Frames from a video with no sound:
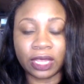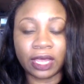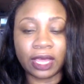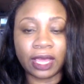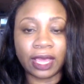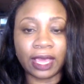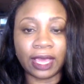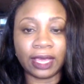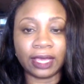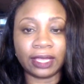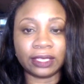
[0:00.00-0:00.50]

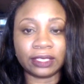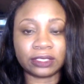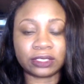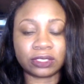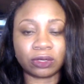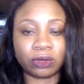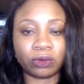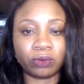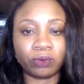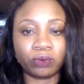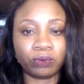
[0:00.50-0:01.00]
And
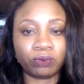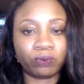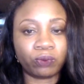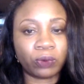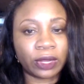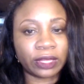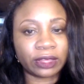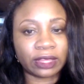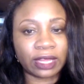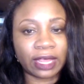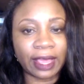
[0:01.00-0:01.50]

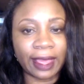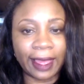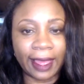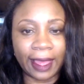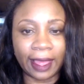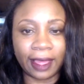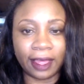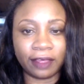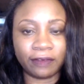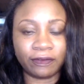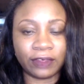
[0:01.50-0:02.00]
what they
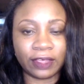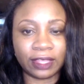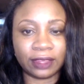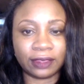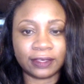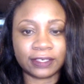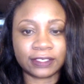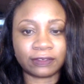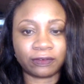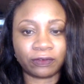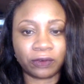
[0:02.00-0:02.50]
have in
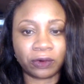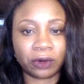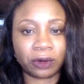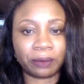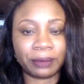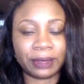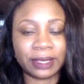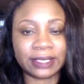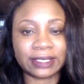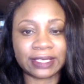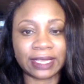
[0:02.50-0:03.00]
this form
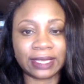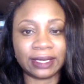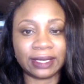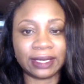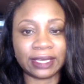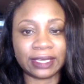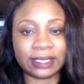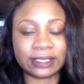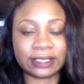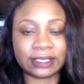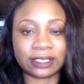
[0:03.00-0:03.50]
is a
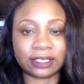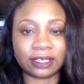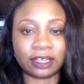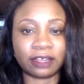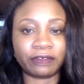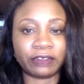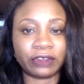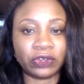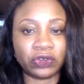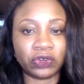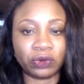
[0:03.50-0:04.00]
list
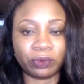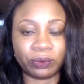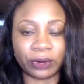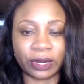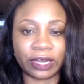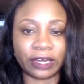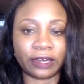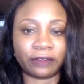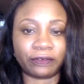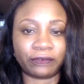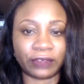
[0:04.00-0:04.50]
of
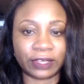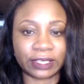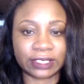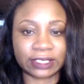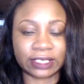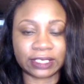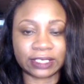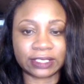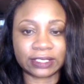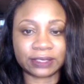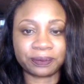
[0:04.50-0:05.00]
enumerated
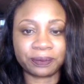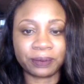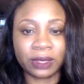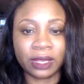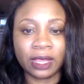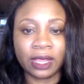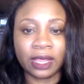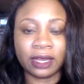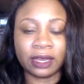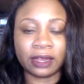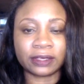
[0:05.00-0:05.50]
offenses.
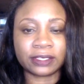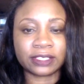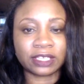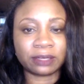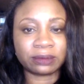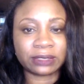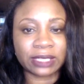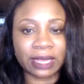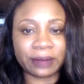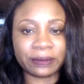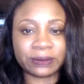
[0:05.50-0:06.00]
Now,
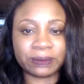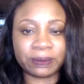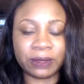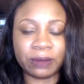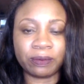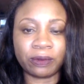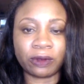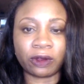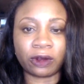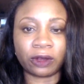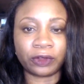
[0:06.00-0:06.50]
sometimes
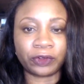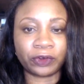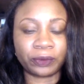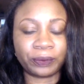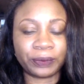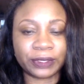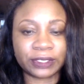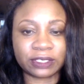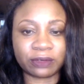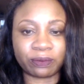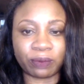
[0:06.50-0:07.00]
people are a little
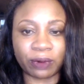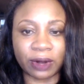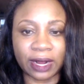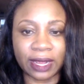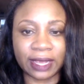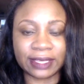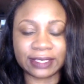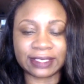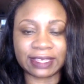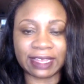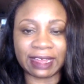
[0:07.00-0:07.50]
bit
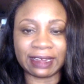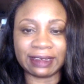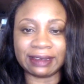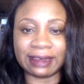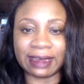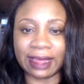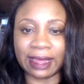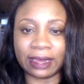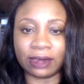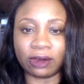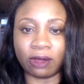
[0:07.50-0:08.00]
surprised that
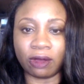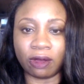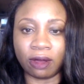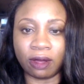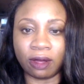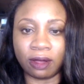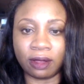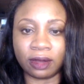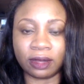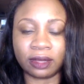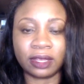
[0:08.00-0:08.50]
not
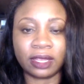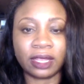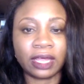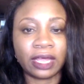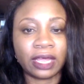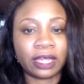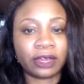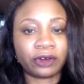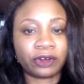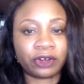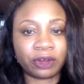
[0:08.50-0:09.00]
all
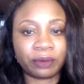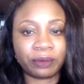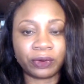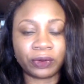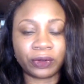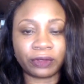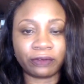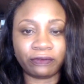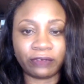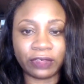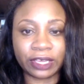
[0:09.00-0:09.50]
criminal
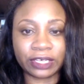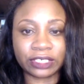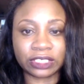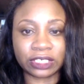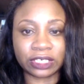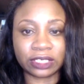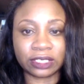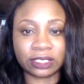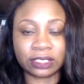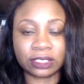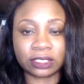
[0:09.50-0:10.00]

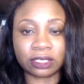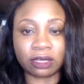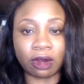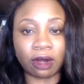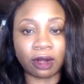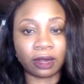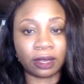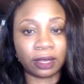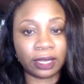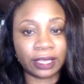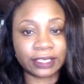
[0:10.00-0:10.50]
convictions
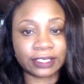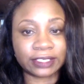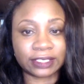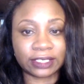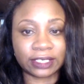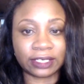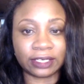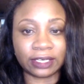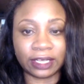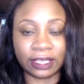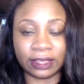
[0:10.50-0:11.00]
are
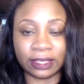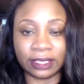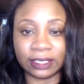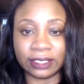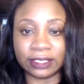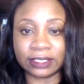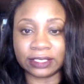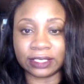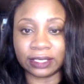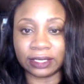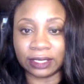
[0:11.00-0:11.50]
listed in
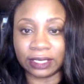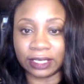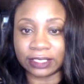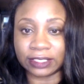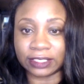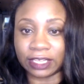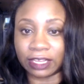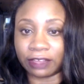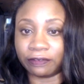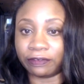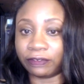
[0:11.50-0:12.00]
these lists
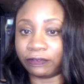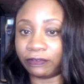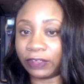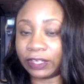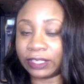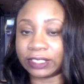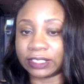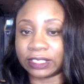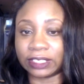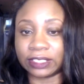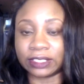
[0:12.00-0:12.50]
of
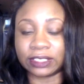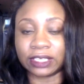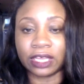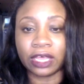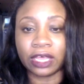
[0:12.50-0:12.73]
offenses.